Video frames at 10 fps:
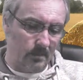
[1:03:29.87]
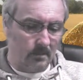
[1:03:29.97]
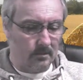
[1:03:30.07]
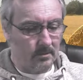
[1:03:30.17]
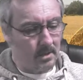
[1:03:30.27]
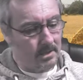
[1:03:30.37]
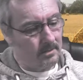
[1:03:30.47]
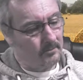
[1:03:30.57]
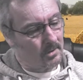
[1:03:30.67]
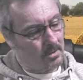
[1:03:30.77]
Right,
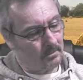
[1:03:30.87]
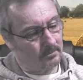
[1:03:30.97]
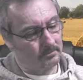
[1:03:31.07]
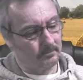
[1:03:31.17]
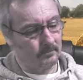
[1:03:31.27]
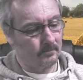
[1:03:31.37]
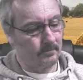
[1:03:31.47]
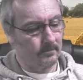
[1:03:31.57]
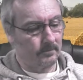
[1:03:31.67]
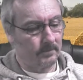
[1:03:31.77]
you've got
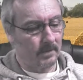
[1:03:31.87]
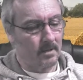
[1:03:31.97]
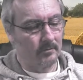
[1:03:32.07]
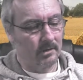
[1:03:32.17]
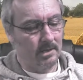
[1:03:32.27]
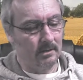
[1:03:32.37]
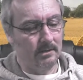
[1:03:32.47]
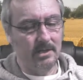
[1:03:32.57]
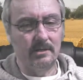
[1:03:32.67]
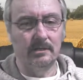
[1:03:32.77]
obviously your
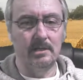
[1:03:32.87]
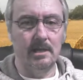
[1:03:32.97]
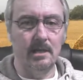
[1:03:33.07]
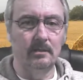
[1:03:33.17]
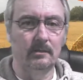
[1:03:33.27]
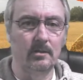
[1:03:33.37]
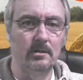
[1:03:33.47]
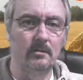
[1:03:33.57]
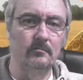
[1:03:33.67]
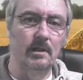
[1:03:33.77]
DC in, so you
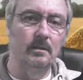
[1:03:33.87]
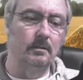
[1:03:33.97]
can run it